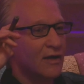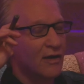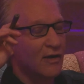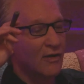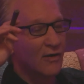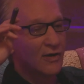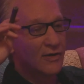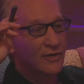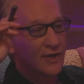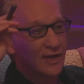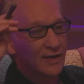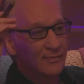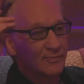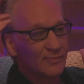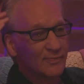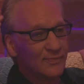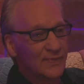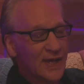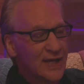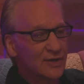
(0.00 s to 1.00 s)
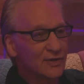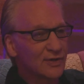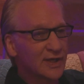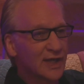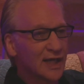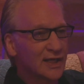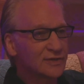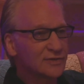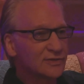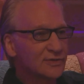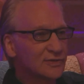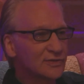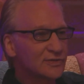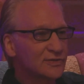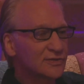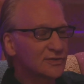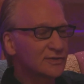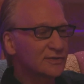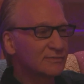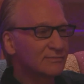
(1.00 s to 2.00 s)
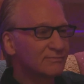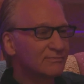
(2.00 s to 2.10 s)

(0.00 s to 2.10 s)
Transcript: Are they better guessers